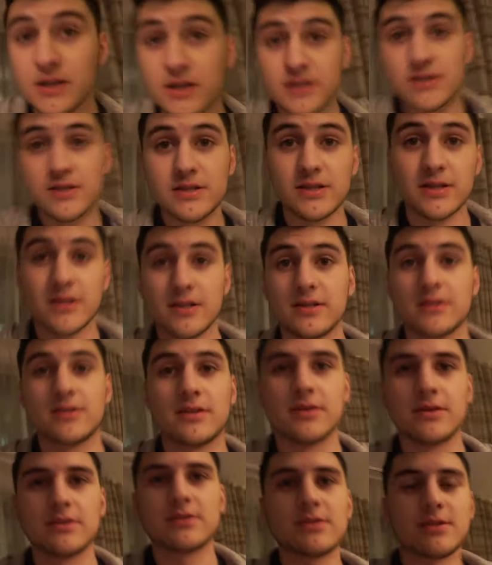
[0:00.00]
guys, and
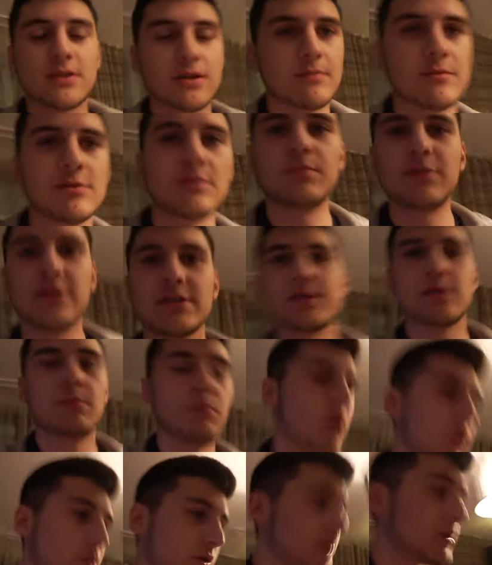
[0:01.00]
it's time to play some
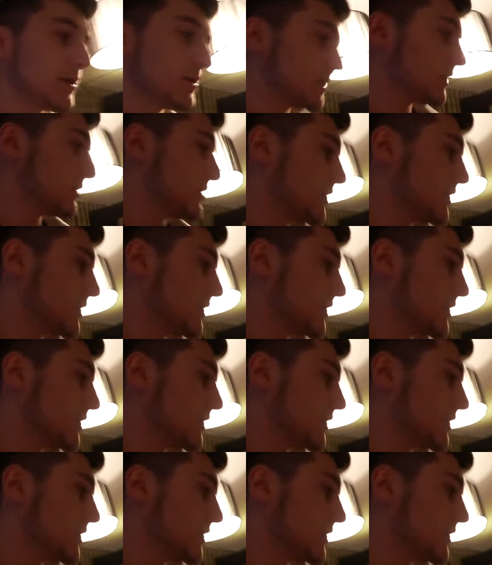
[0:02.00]
poker.